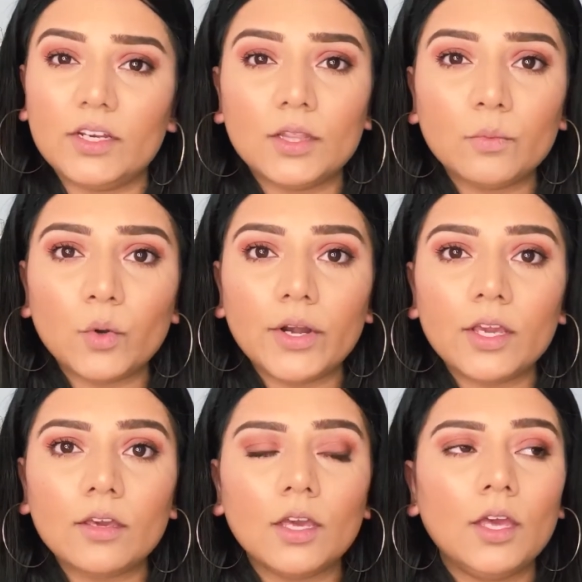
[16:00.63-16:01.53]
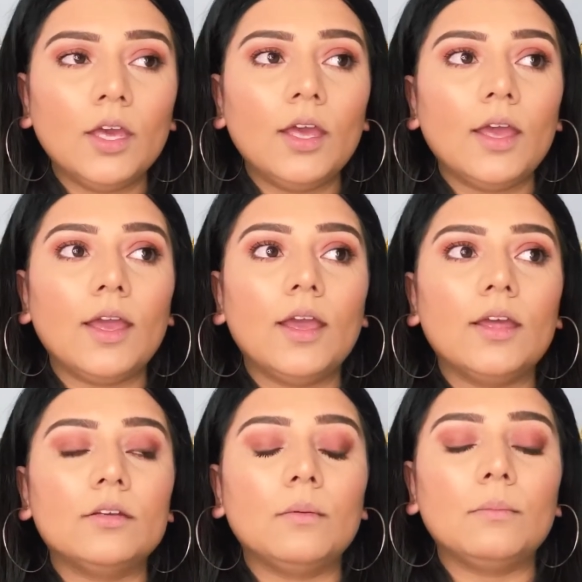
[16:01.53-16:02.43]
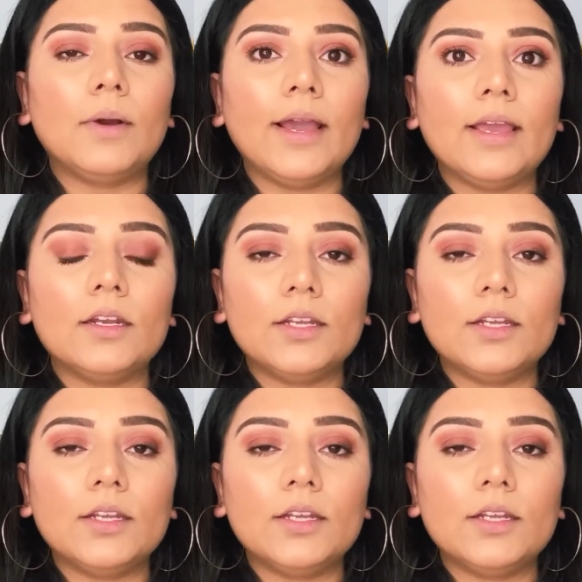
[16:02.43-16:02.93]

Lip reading: in the morning, and by